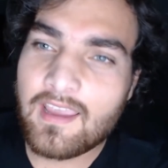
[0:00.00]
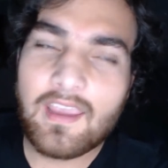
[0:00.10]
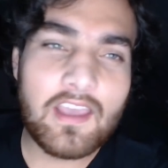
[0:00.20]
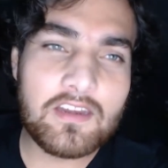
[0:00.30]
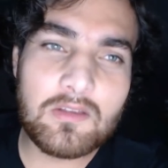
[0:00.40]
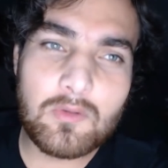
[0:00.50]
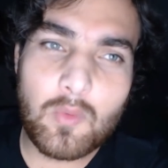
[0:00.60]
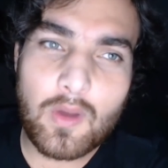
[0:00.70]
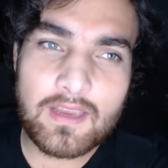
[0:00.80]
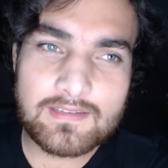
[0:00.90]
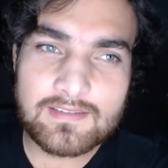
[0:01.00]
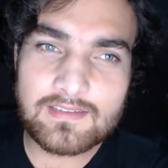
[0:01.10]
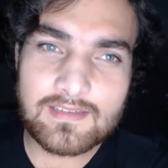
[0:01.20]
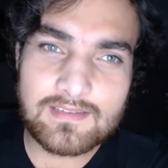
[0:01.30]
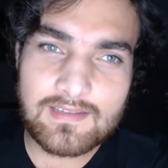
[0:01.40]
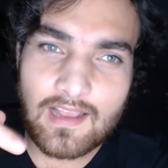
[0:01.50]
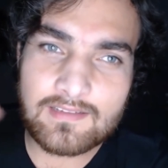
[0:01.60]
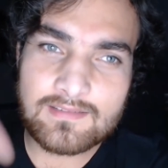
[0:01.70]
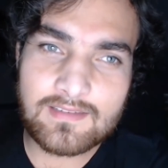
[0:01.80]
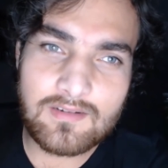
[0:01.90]
Anyways, this is like
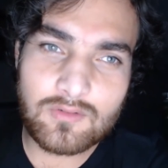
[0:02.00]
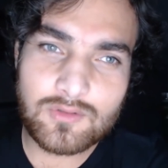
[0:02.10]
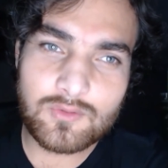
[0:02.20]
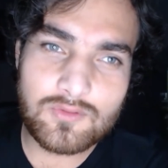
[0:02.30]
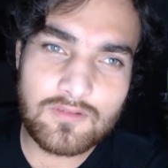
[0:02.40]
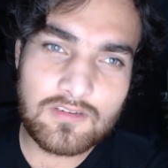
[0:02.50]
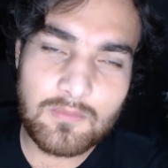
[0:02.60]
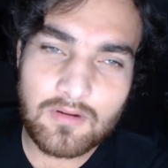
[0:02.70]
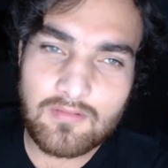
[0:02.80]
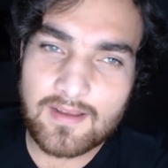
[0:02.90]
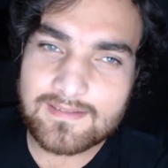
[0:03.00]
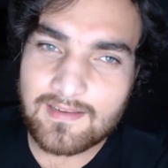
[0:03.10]
0-2 to the Democrats.